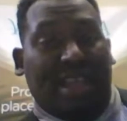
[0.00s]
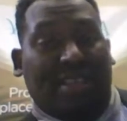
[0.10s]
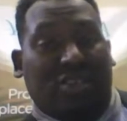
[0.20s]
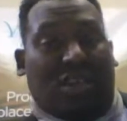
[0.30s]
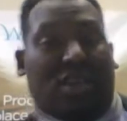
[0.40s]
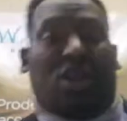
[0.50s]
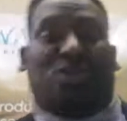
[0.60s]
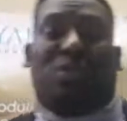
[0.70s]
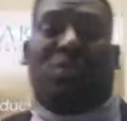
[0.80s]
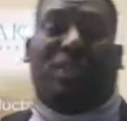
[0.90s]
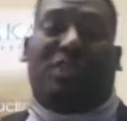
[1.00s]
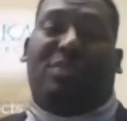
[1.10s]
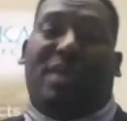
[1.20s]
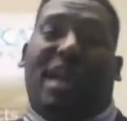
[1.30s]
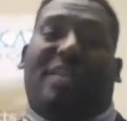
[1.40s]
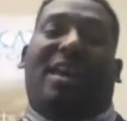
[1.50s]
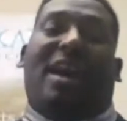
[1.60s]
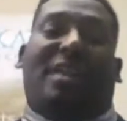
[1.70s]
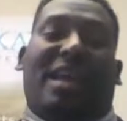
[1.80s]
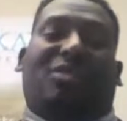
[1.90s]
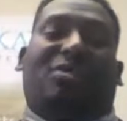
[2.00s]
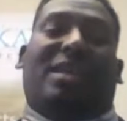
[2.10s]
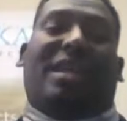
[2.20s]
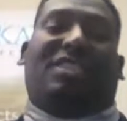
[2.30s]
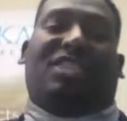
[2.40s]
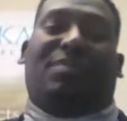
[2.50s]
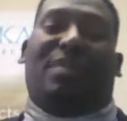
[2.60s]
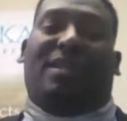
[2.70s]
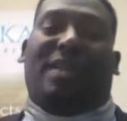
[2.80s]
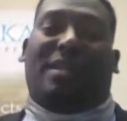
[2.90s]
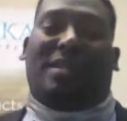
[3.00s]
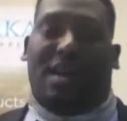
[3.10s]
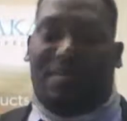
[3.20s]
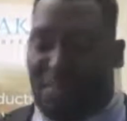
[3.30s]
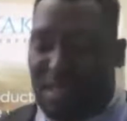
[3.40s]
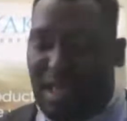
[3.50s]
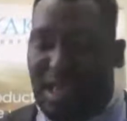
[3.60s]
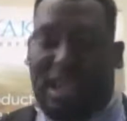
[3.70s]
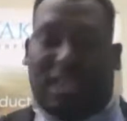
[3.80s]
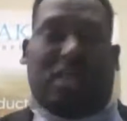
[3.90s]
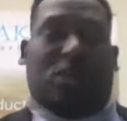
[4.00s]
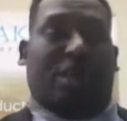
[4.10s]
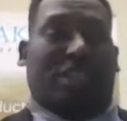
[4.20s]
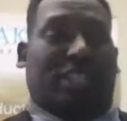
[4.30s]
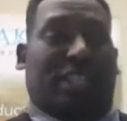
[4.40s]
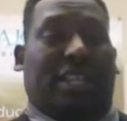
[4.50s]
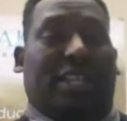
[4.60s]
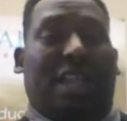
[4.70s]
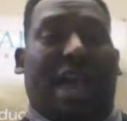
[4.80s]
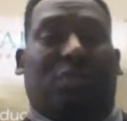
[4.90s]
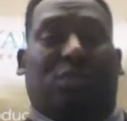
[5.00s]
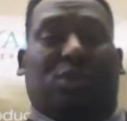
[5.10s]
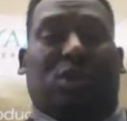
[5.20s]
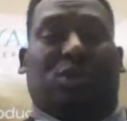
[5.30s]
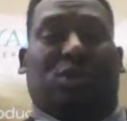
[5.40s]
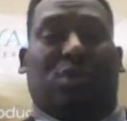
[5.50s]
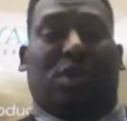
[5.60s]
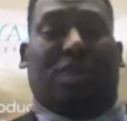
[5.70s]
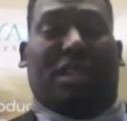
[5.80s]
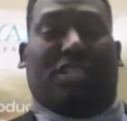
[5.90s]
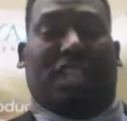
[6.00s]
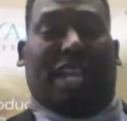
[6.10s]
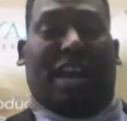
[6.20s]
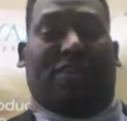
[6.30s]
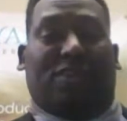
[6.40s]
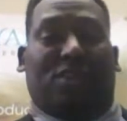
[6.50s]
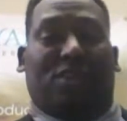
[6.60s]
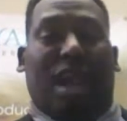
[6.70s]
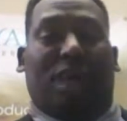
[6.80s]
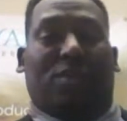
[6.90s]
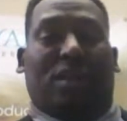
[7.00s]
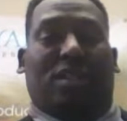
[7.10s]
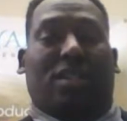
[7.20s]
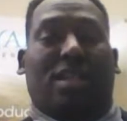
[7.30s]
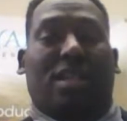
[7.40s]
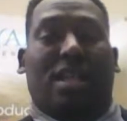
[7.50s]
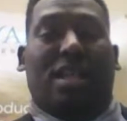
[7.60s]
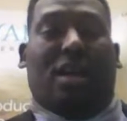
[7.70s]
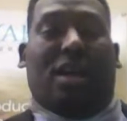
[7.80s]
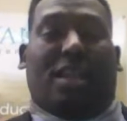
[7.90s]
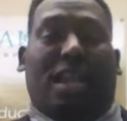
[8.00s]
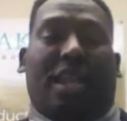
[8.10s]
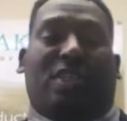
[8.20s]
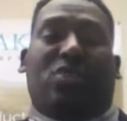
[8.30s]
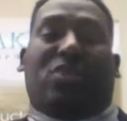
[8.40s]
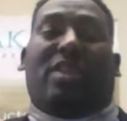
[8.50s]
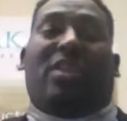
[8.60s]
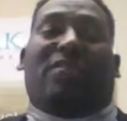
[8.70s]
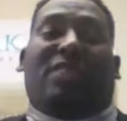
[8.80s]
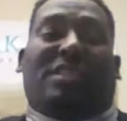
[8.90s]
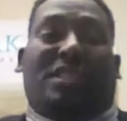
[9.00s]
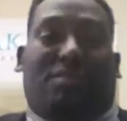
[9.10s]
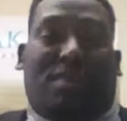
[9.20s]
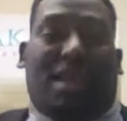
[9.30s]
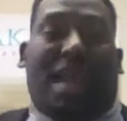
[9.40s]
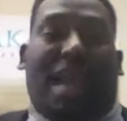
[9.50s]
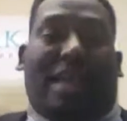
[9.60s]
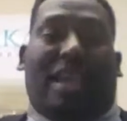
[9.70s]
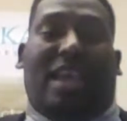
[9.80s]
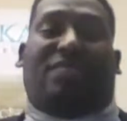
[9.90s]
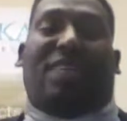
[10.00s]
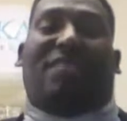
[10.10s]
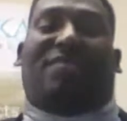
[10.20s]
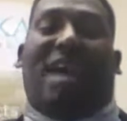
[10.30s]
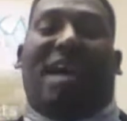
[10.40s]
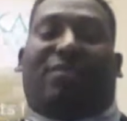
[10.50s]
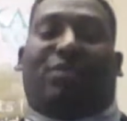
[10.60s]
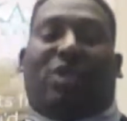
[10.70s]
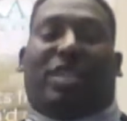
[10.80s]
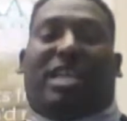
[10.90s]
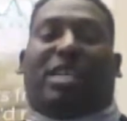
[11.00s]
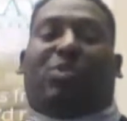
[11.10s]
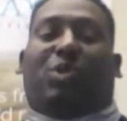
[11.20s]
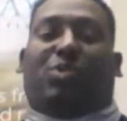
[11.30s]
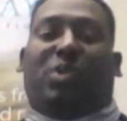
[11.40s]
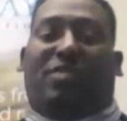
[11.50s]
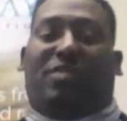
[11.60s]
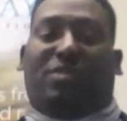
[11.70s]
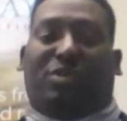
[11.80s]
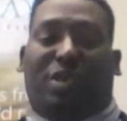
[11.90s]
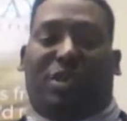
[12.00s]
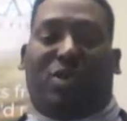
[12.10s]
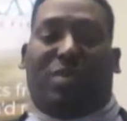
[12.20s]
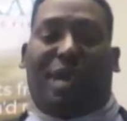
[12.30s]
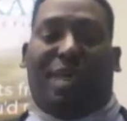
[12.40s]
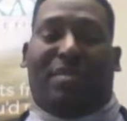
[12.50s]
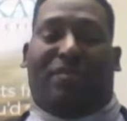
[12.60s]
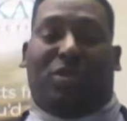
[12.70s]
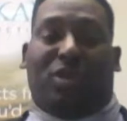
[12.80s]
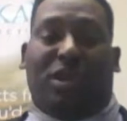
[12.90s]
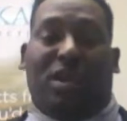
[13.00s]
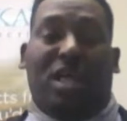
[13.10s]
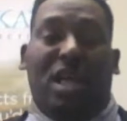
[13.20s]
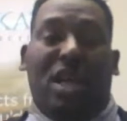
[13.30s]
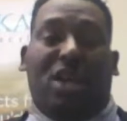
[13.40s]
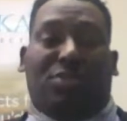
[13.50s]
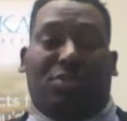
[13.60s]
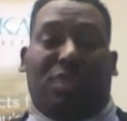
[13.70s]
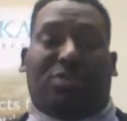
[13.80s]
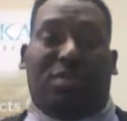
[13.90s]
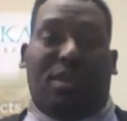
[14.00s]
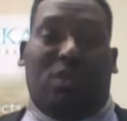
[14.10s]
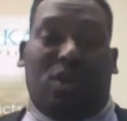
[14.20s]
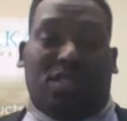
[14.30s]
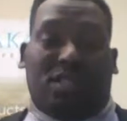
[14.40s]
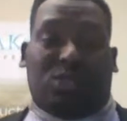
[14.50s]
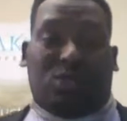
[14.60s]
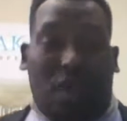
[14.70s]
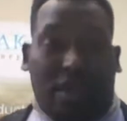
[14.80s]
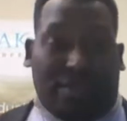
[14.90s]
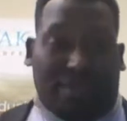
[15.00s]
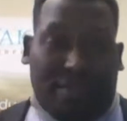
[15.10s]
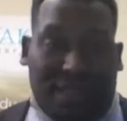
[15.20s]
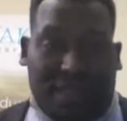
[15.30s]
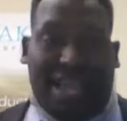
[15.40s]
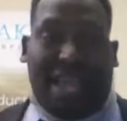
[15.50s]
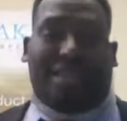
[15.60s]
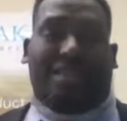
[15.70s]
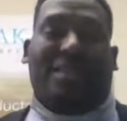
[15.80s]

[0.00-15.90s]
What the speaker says: You can also reach me at .naturel@gmail.com. Any question, any lab results you want me to check out for you, I will. Again, you can visit me at 855 Northeast 125th Street, North Miami, Florida, 33161. Again,